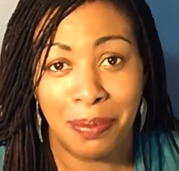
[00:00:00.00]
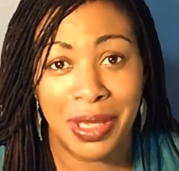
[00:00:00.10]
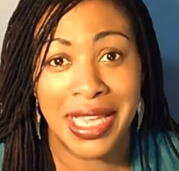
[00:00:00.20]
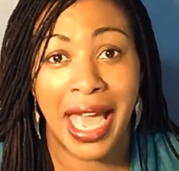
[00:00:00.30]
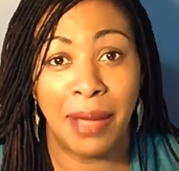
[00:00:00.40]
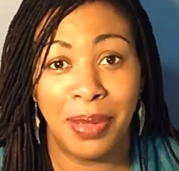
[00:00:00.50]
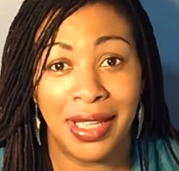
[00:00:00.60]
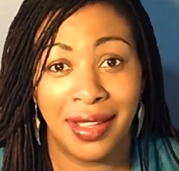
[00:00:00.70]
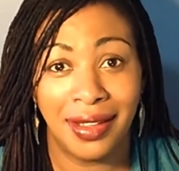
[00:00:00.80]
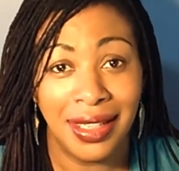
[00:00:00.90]
Be
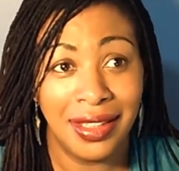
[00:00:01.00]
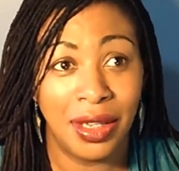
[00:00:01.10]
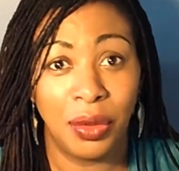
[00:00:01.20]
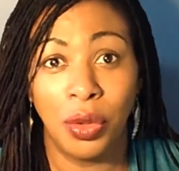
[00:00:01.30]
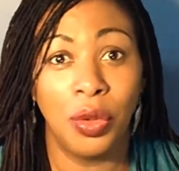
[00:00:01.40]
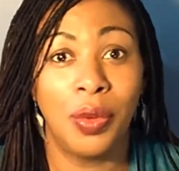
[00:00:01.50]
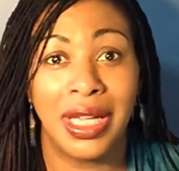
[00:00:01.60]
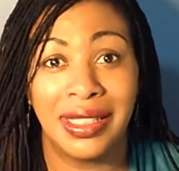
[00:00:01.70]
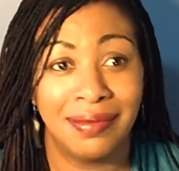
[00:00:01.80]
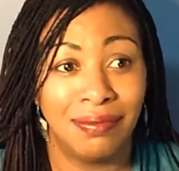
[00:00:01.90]
happy that there are
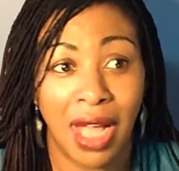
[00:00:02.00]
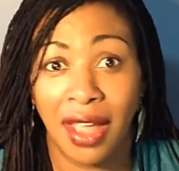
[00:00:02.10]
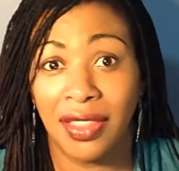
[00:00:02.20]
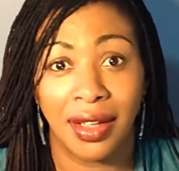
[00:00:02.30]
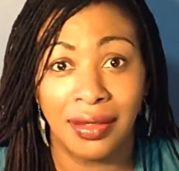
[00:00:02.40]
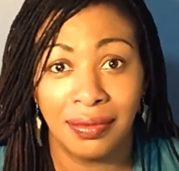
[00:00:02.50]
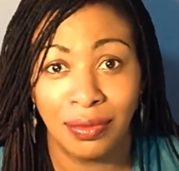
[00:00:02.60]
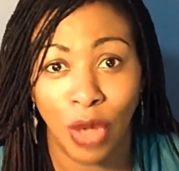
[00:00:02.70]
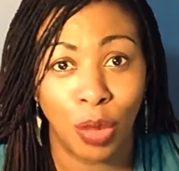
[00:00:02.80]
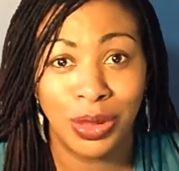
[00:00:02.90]
always other
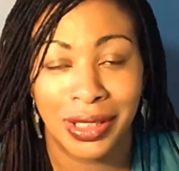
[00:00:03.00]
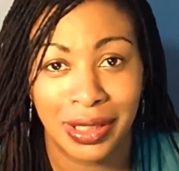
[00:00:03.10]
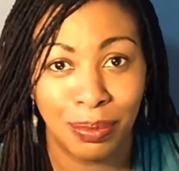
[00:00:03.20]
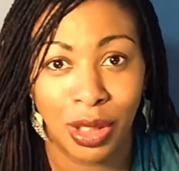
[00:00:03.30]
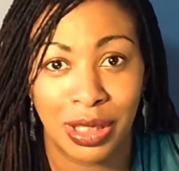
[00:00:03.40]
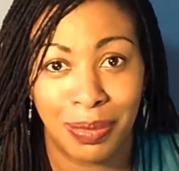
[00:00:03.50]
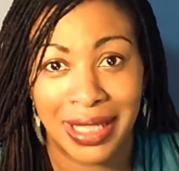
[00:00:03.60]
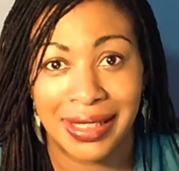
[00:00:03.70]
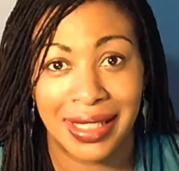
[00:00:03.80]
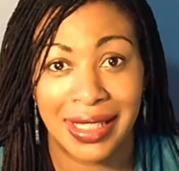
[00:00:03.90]
options and
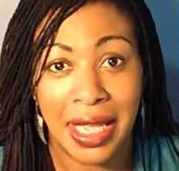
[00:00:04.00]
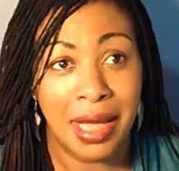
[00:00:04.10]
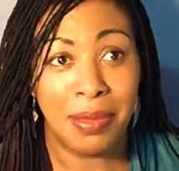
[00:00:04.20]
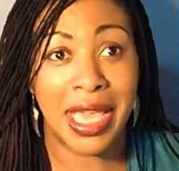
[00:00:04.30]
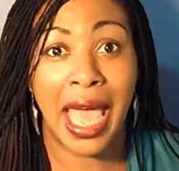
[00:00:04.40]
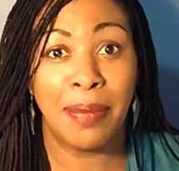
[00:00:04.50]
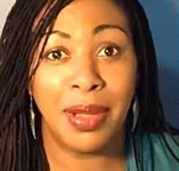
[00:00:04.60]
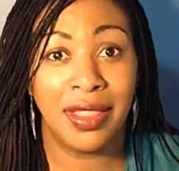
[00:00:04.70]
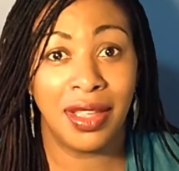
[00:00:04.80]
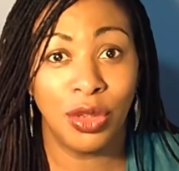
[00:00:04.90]
possibilities. Be
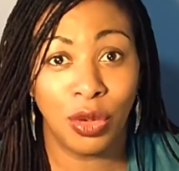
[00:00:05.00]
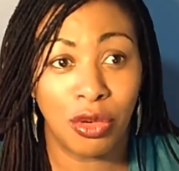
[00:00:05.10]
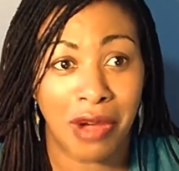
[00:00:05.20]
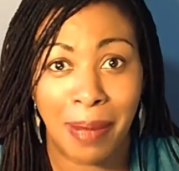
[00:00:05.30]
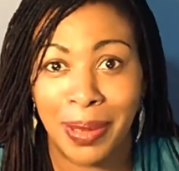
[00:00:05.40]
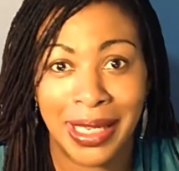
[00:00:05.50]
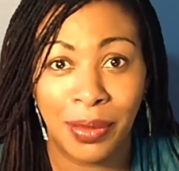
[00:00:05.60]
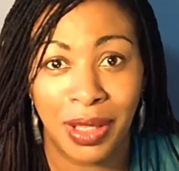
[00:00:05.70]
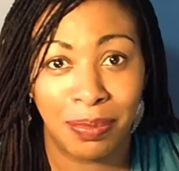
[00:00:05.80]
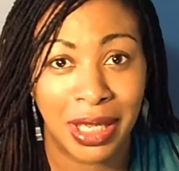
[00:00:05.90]
happy that you're grappling
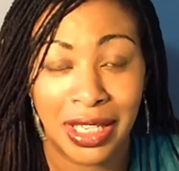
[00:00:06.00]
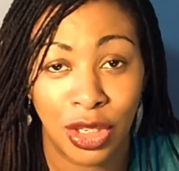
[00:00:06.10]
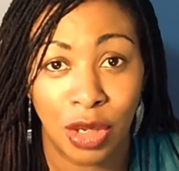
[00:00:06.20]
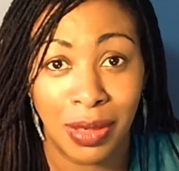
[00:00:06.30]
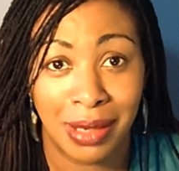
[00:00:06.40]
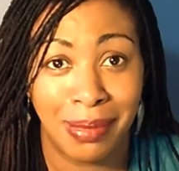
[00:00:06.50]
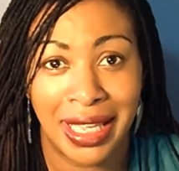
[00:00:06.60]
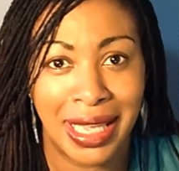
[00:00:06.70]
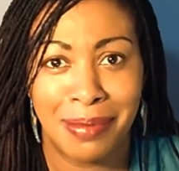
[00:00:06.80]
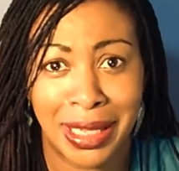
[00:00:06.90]
with being human and
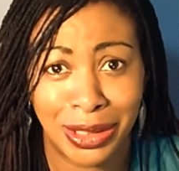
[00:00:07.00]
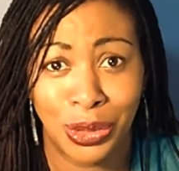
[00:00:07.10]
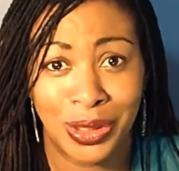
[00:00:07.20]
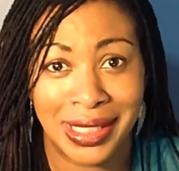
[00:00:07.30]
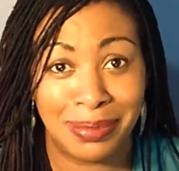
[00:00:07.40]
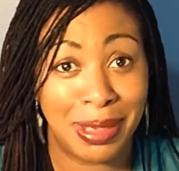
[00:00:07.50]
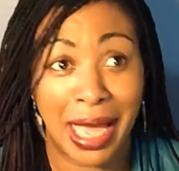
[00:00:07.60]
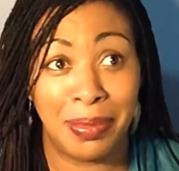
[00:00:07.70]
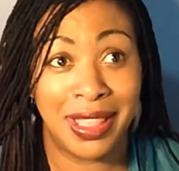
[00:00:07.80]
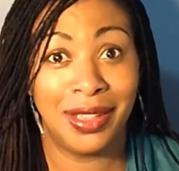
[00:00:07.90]
making bad choices. Be
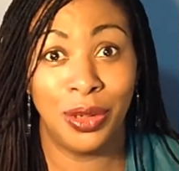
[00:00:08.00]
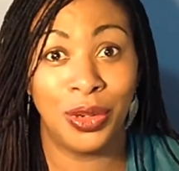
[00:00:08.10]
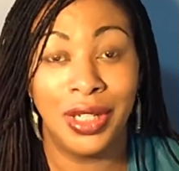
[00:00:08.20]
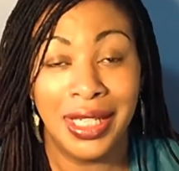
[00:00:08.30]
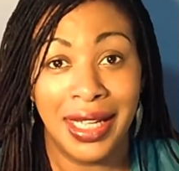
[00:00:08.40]
happy that you're